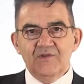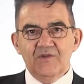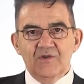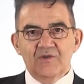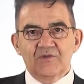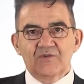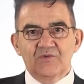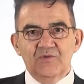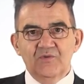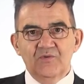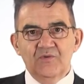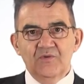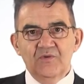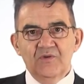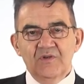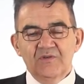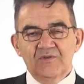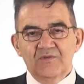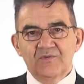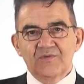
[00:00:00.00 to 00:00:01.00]
Year
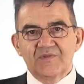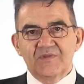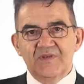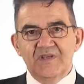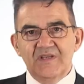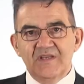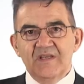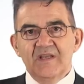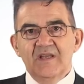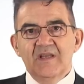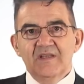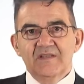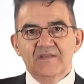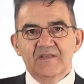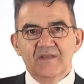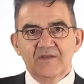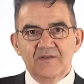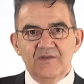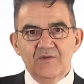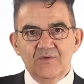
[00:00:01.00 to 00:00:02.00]
2 to 3,
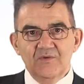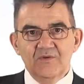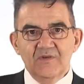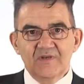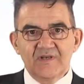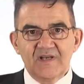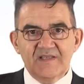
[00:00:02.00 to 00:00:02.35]
the new